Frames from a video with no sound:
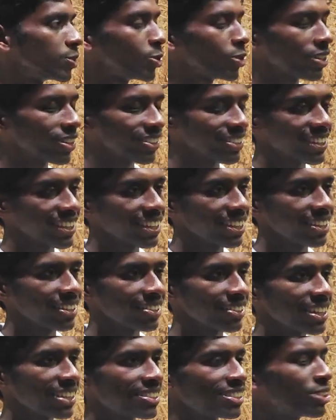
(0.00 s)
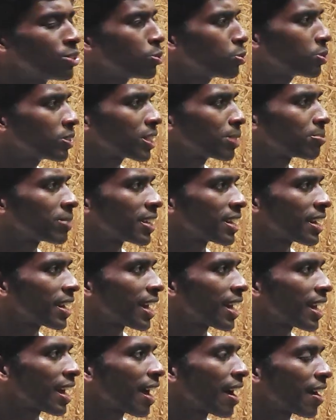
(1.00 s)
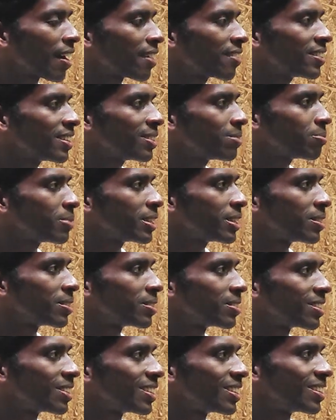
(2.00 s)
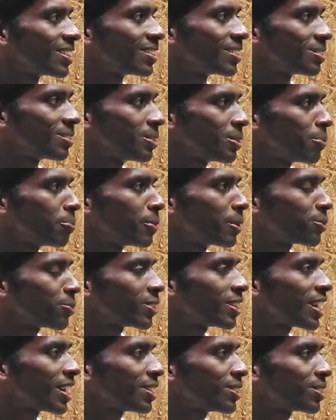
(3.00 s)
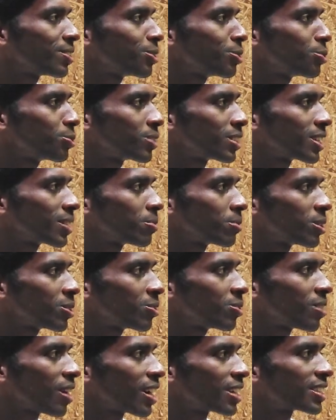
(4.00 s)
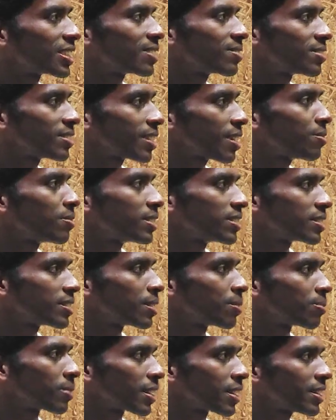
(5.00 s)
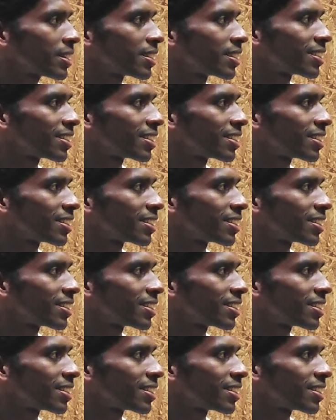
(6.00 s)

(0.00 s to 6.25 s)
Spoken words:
That's a new term that I haven't been met with that new term. Artificial wisdom, right?